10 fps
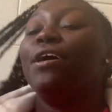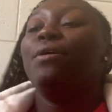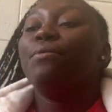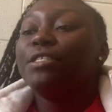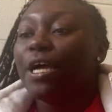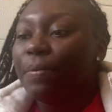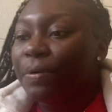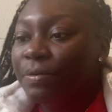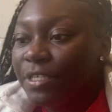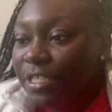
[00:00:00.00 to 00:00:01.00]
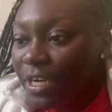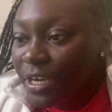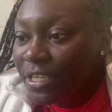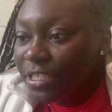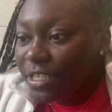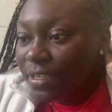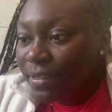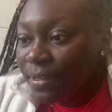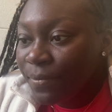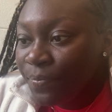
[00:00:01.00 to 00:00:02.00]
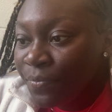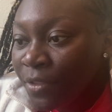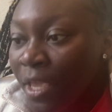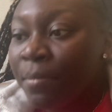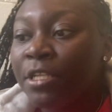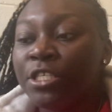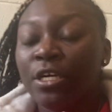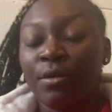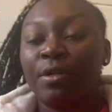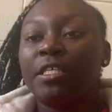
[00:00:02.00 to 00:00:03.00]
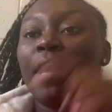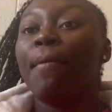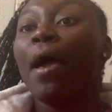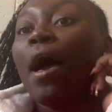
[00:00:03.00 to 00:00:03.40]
One type of research, and mention only one type.